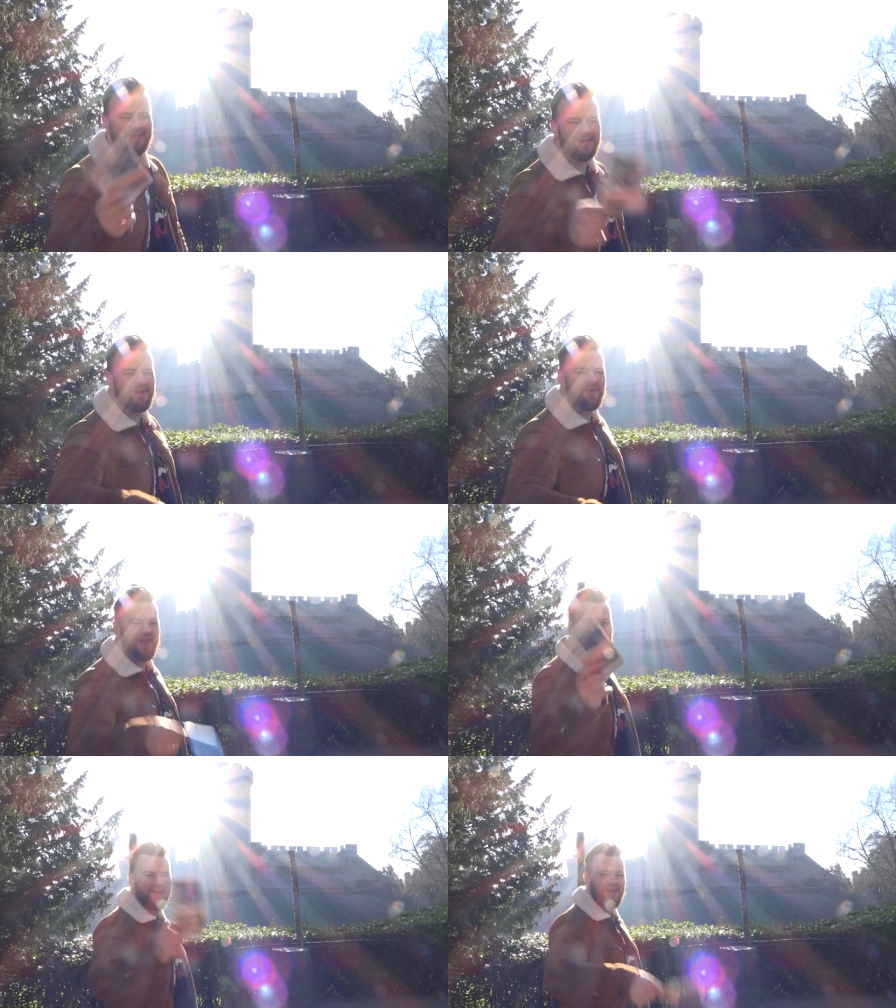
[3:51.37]
Don't worry
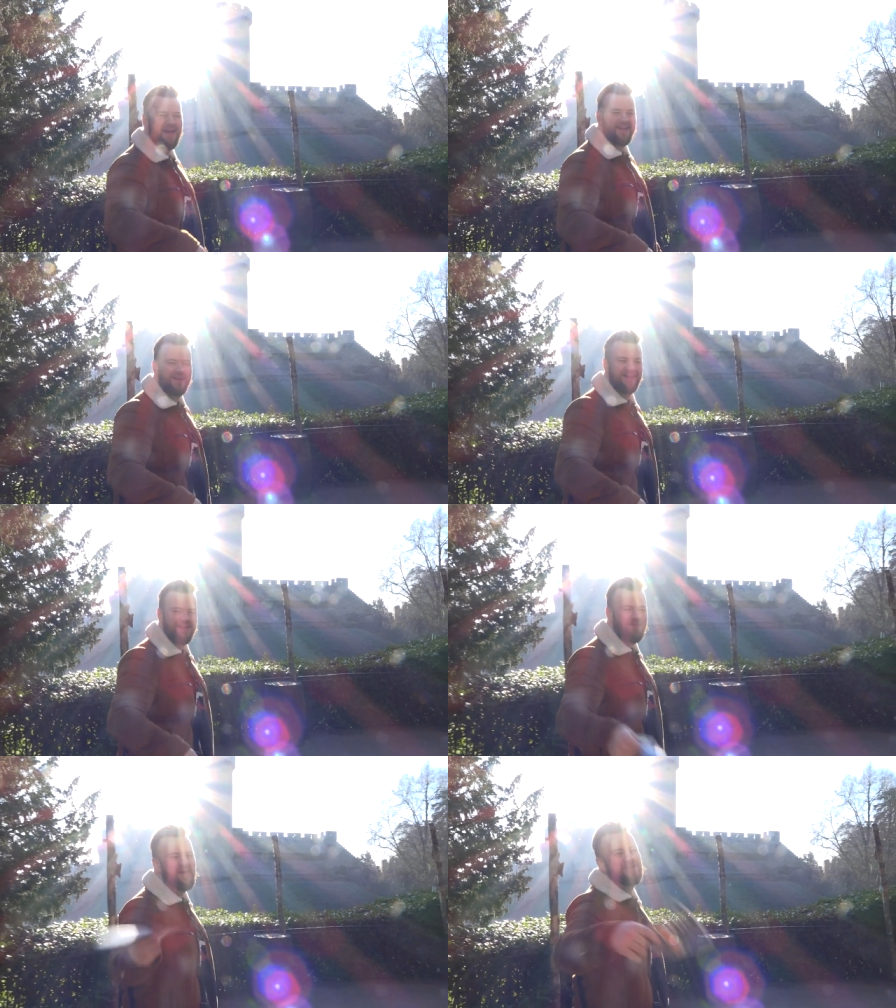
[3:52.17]
okay. Yeah. Uh,
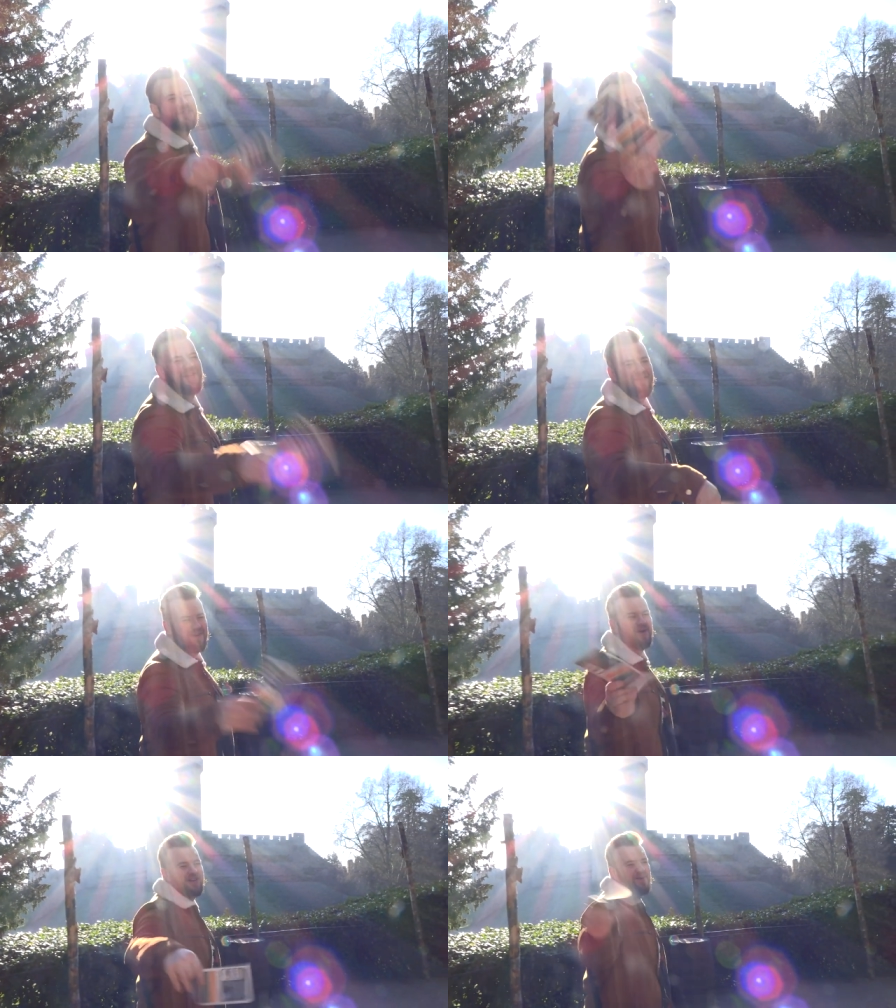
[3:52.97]
okay. Punishment's coming up.
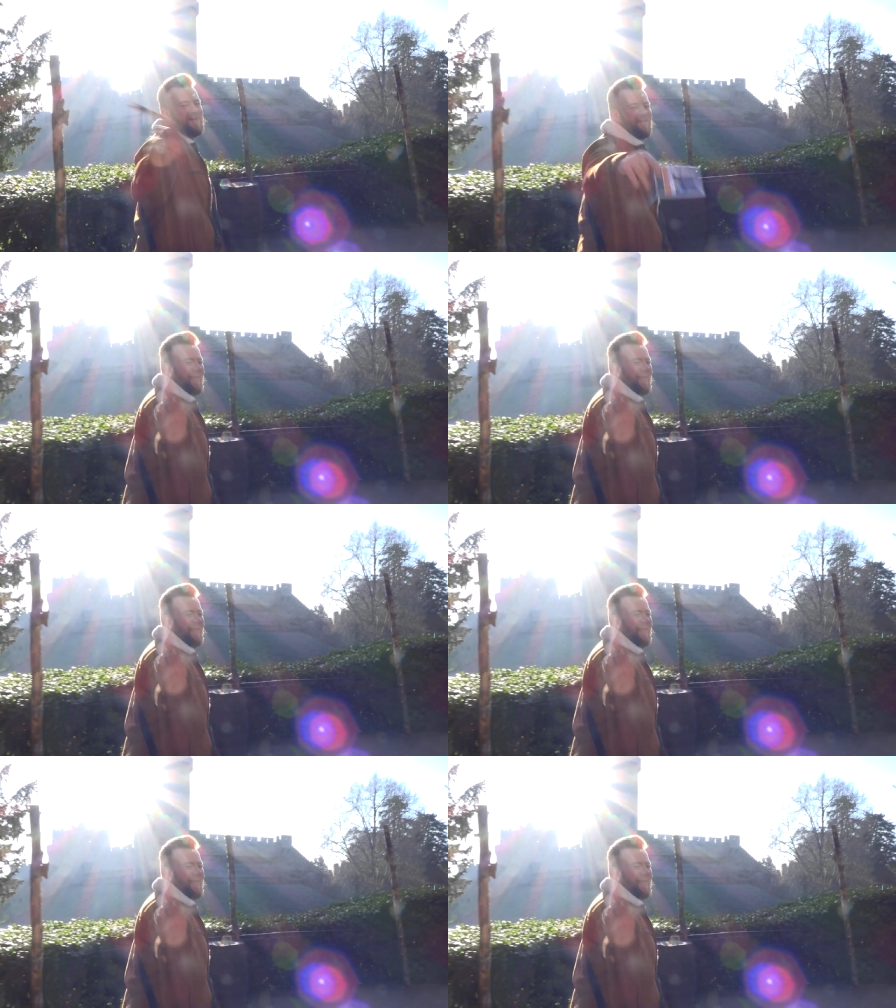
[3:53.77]
Oh, don't worry, oh, don't worry